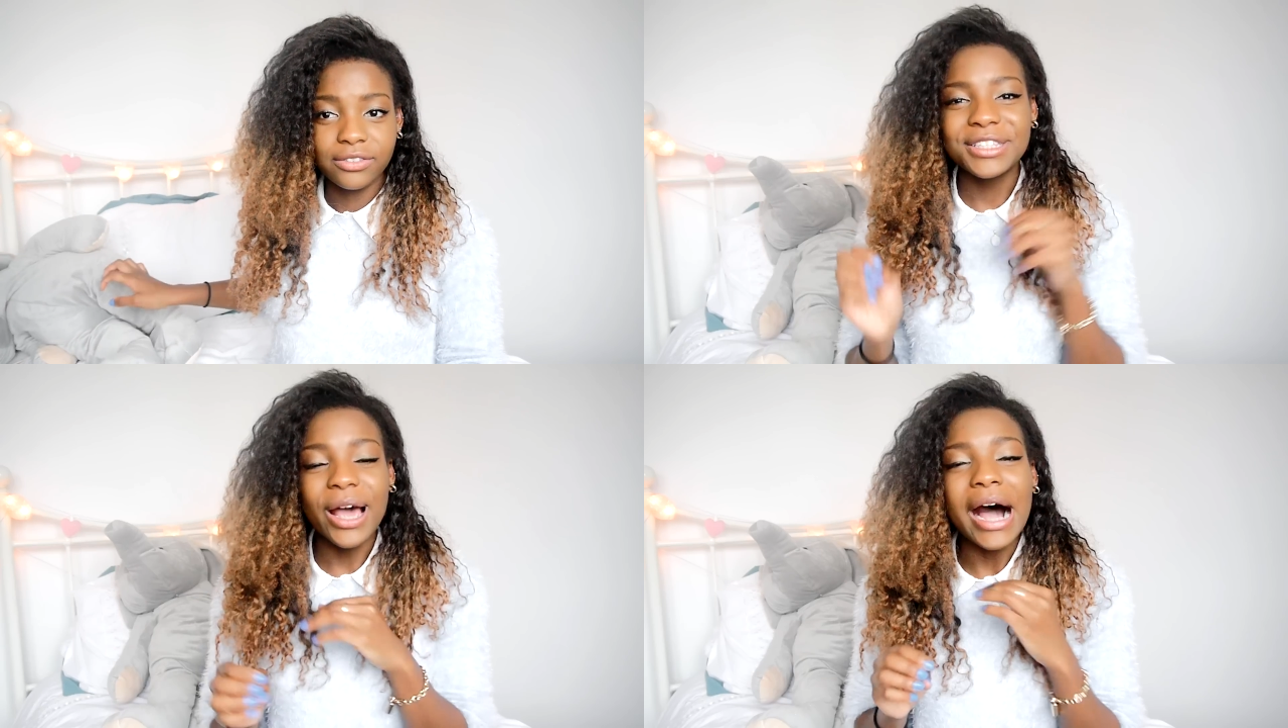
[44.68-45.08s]

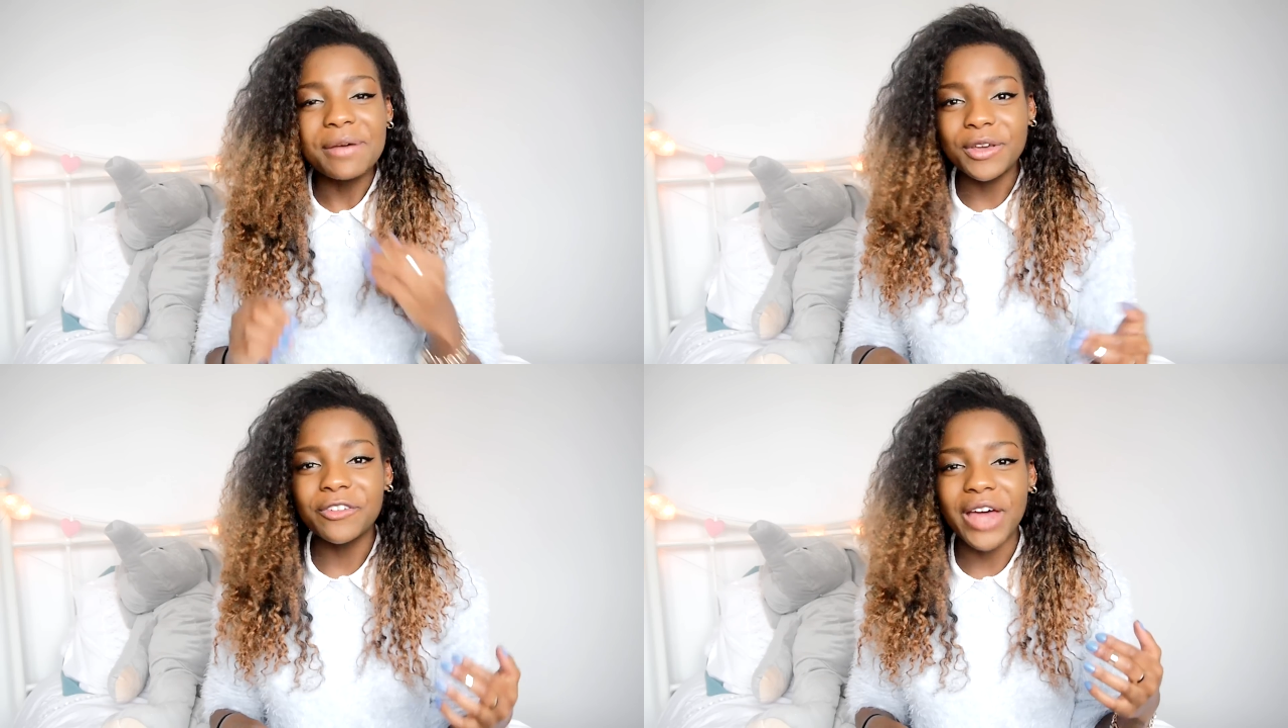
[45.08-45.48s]
So I
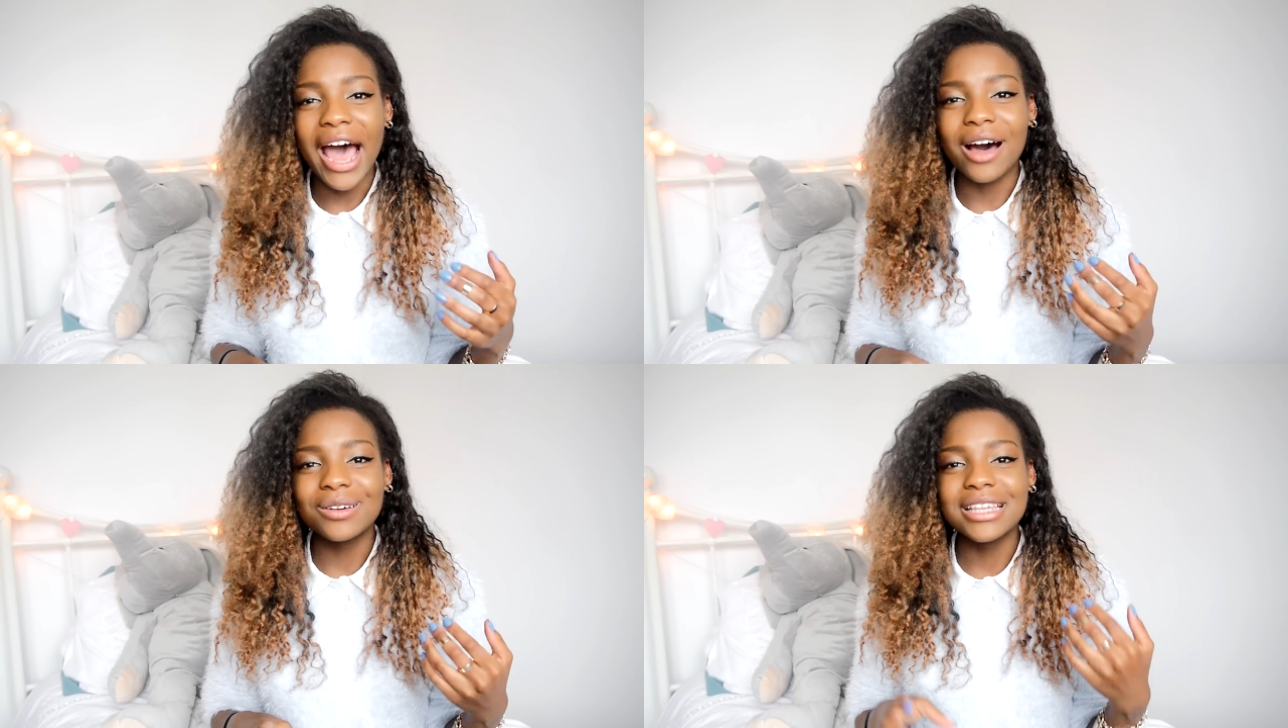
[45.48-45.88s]
moved
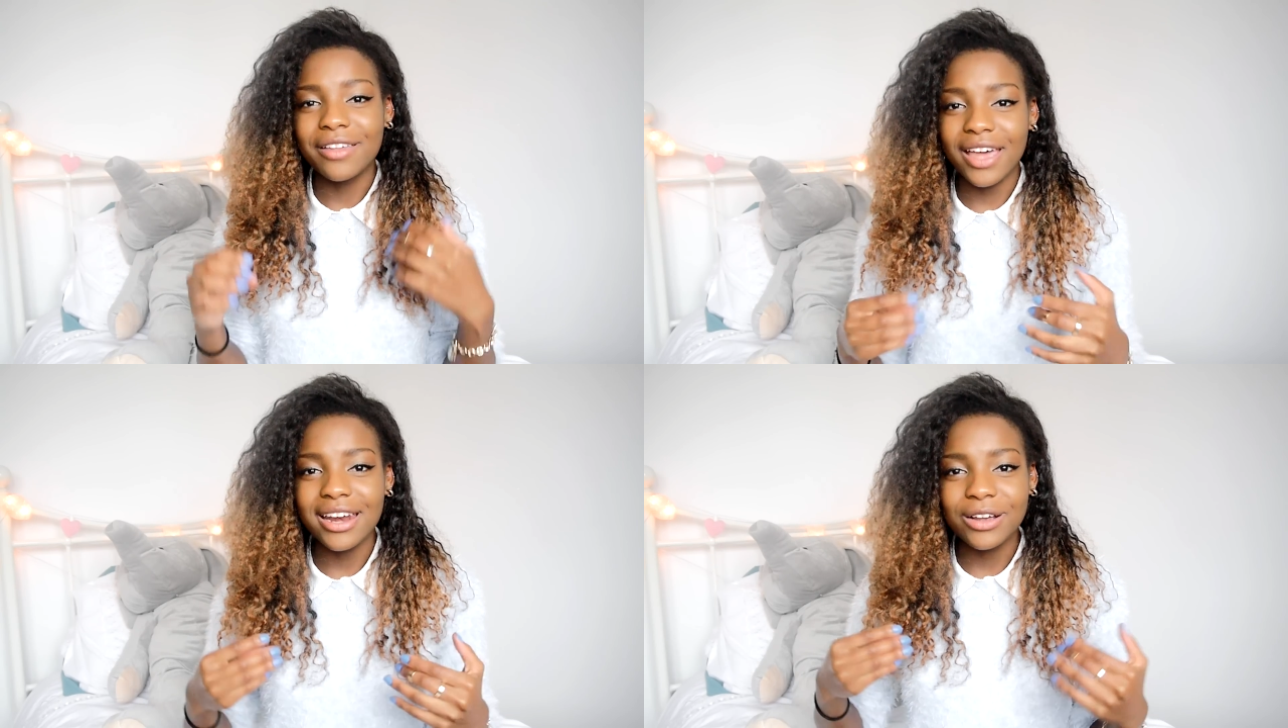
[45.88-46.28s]
house,
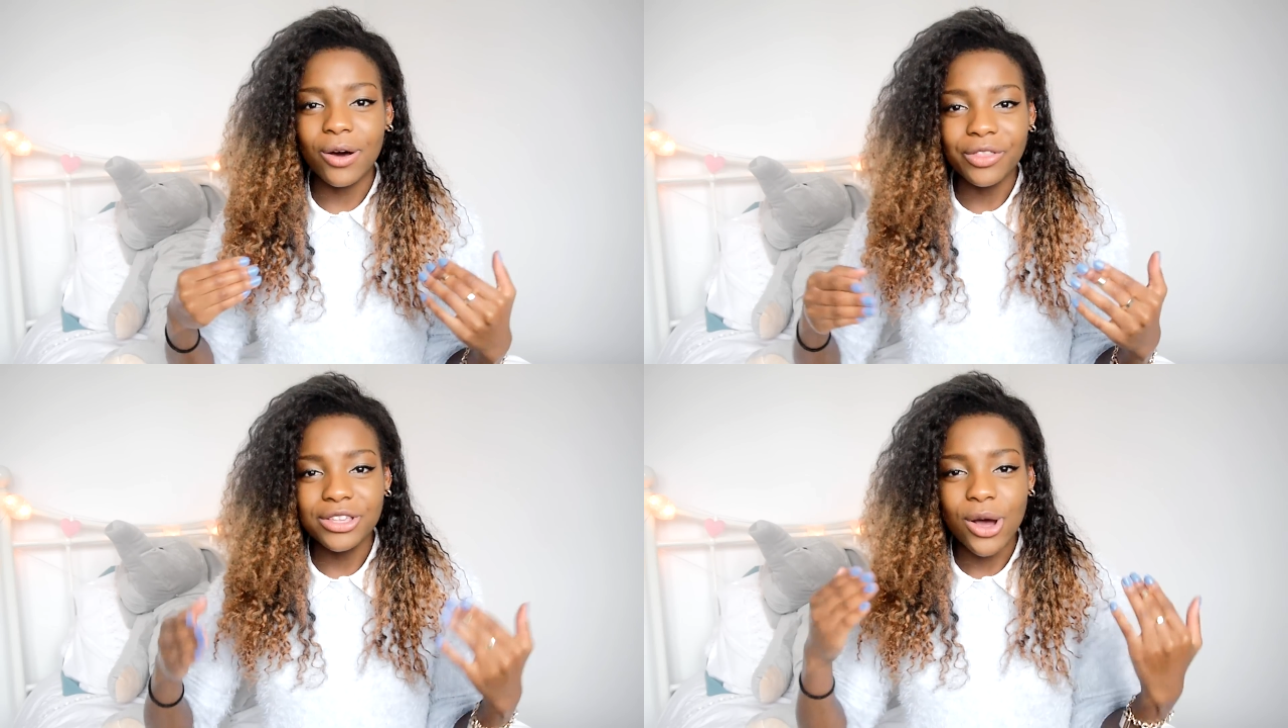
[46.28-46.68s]
and then I
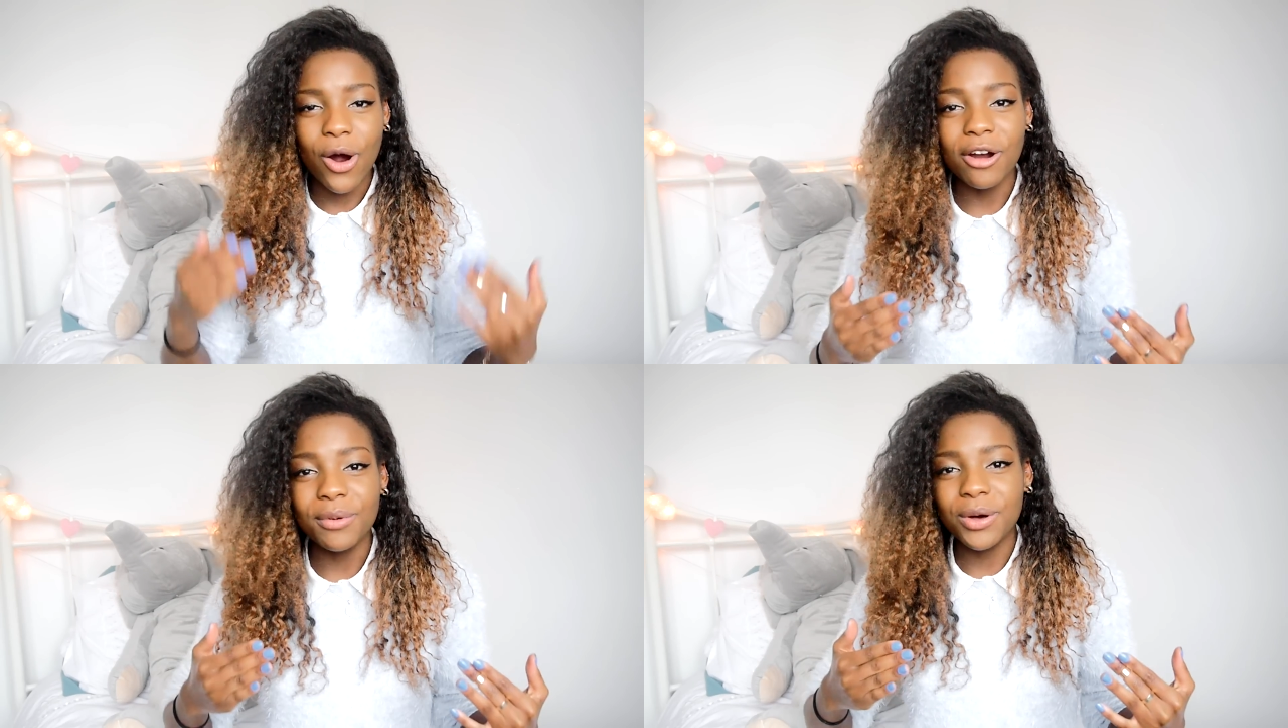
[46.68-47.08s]
got this horrible